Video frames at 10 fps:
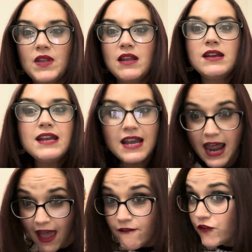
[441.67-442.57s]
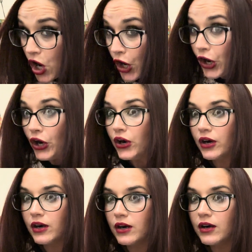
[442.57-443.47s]
never
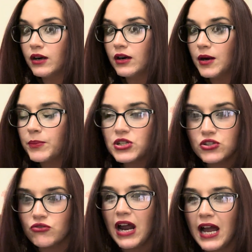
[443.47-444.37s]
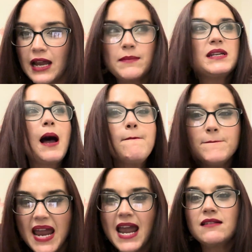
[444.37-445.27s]
prescribed a
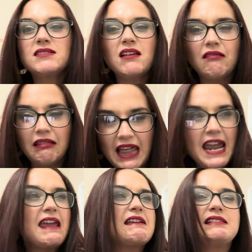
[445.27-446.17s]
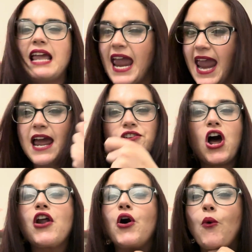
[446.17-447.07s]
man to lay his hand
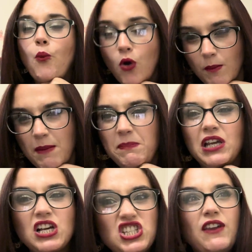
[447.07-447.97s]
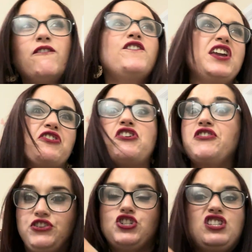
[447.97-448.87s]
on a woman because he
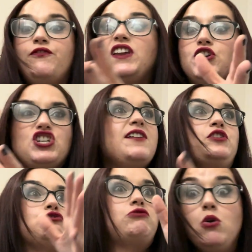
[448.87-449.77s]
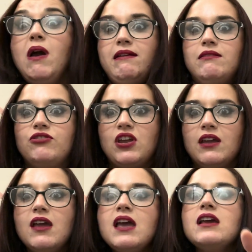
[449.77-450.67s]
feared. She didn't even do anything,
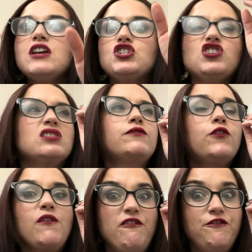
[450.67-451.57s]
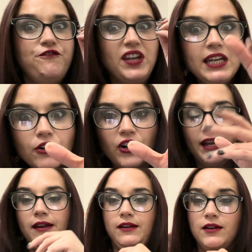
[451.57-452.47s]
just for
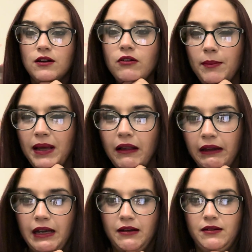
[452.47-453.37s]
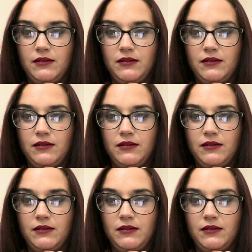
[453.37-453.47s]
fearing rebellion.